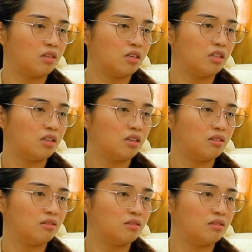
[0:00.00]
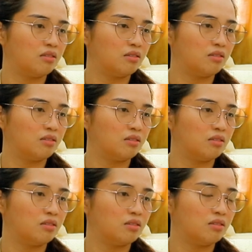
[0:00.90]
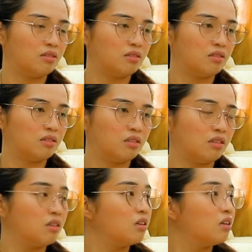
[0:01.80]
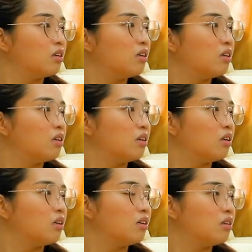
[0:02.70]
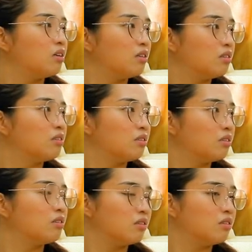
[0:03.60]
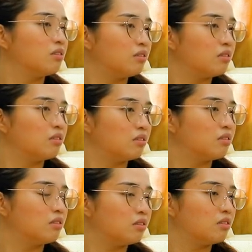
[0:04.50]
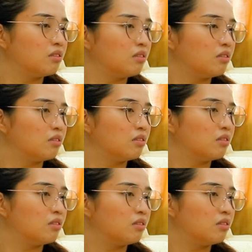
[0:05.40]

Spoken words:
(silent)